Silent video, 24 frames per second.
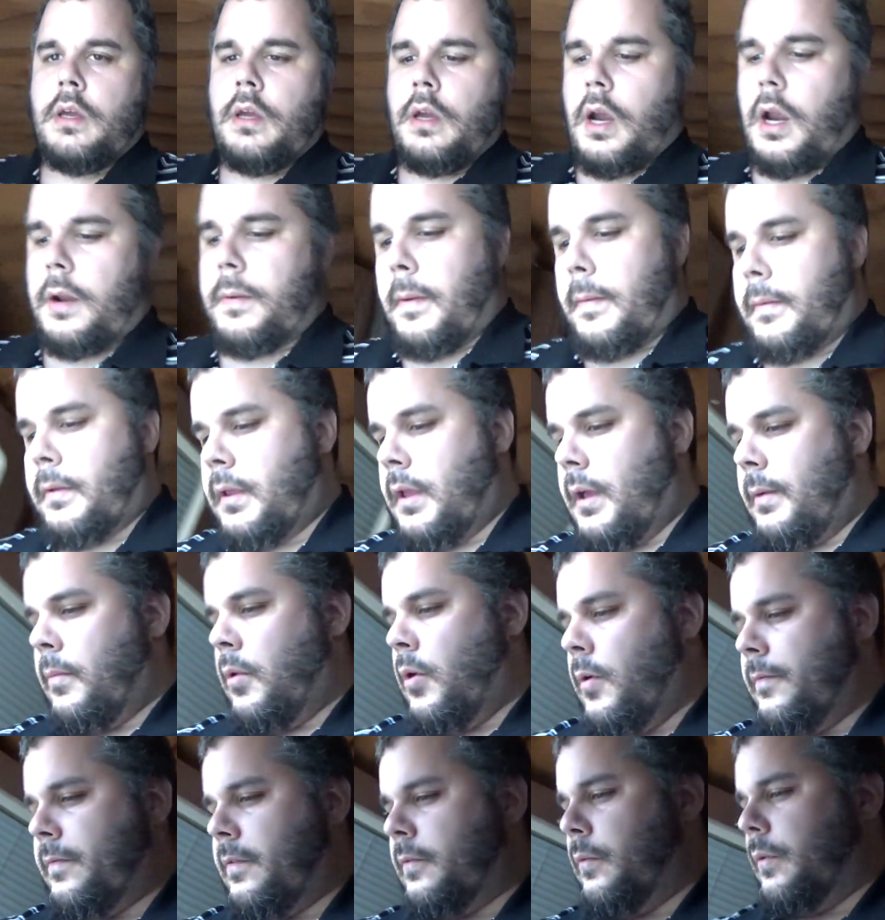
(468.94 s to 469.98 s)
All right, people, I'm
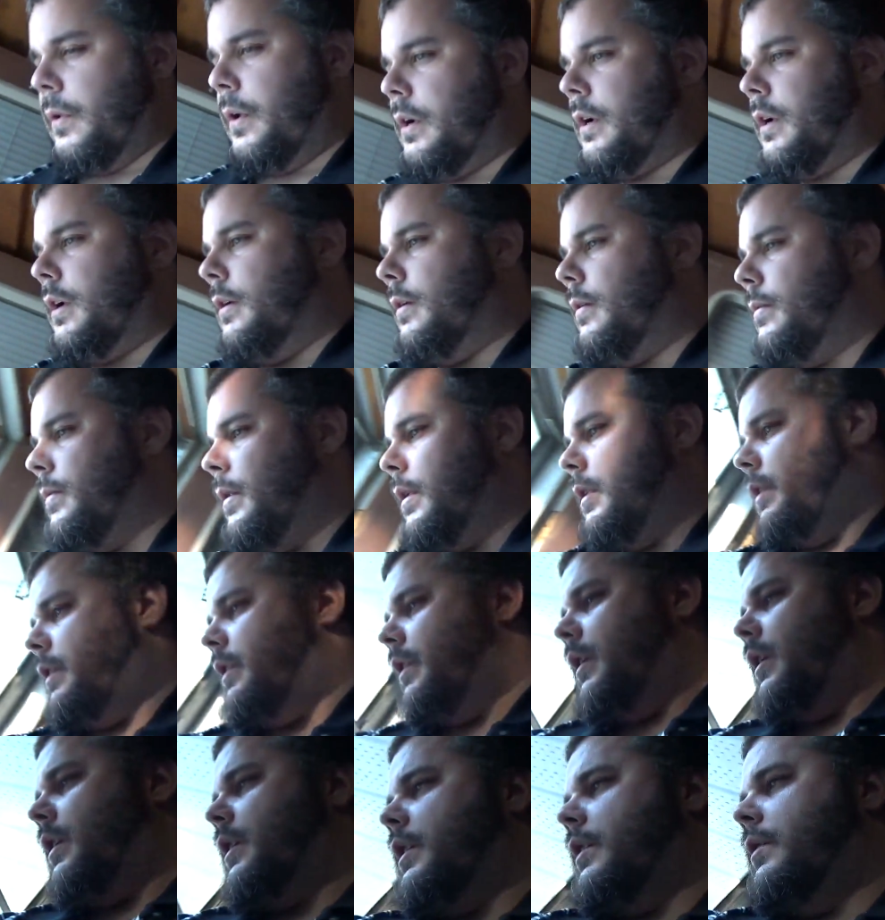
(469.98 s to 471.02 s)
home from work, letting the
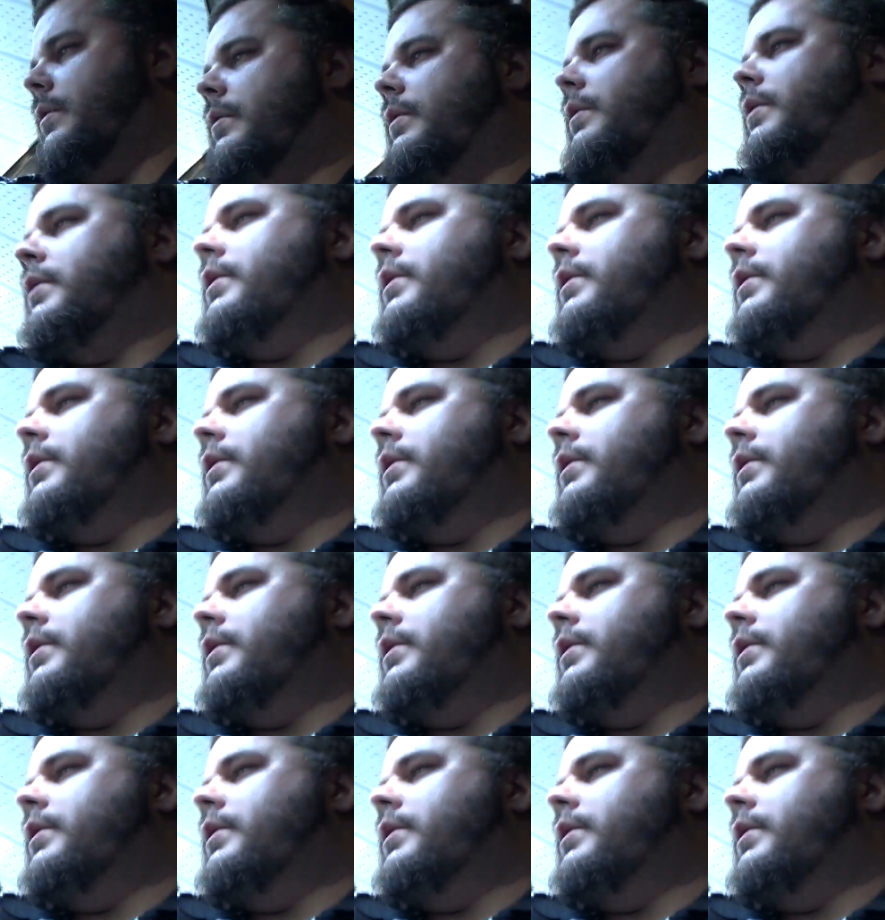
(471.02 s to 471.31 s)
dog out.